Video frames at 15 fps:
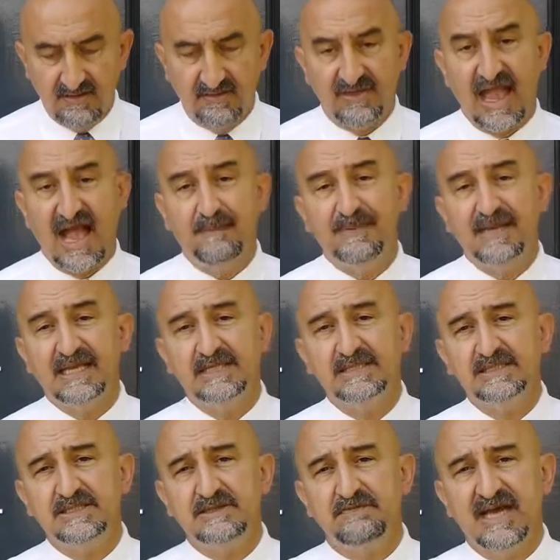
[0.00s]
The
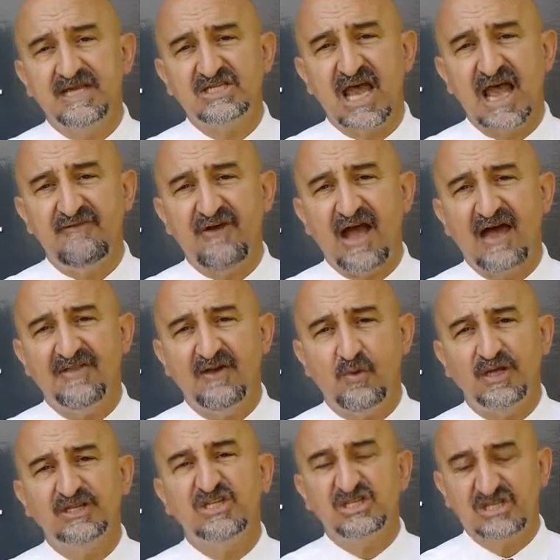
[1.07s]
applicant must have
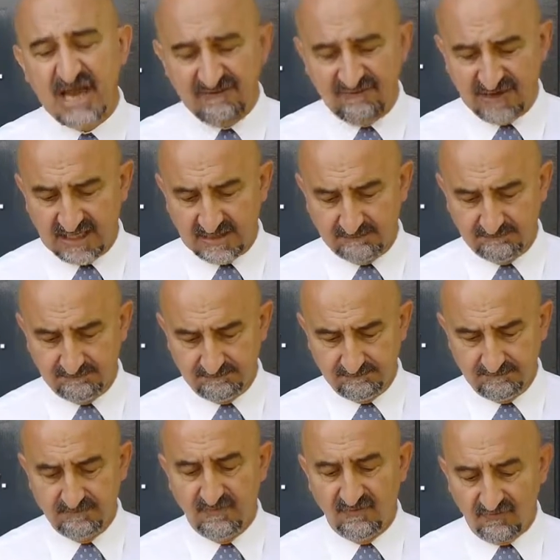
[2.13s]
adequate staffing
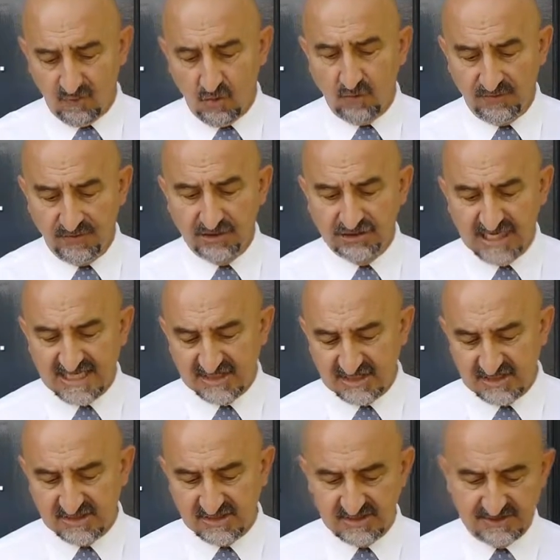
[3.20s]
for their
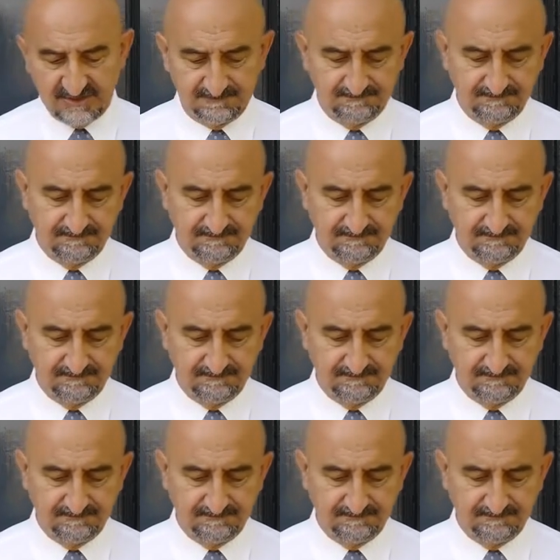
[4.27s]
tasks.